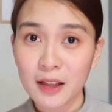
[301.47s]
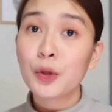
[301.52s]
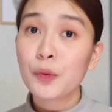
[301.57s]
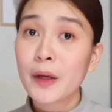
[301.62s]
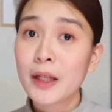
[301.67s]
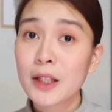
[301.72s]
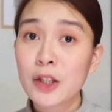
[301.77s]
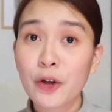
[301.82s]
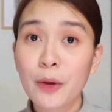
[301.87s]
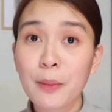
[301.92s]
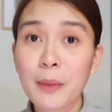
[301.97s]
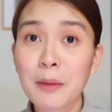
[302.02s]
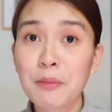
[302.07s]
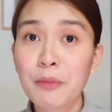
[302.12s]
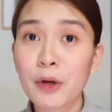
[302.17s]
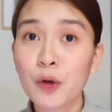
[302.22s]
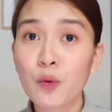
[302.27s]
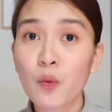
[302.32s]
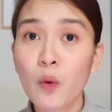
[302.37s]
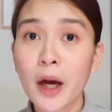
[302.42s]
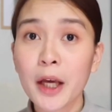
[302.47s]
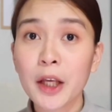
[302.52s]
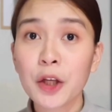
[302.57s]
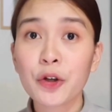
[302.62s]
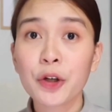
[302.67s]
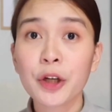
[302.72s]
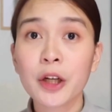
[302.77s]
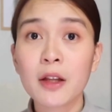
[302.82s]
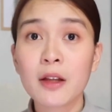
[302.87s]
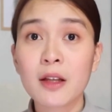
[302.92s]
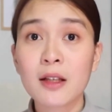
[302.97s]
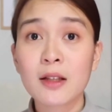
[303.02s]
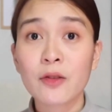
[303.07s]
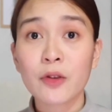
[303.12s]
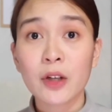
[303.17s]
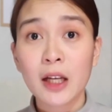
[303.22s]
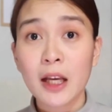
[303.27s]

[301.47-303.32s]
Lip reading: Always remember why you're in this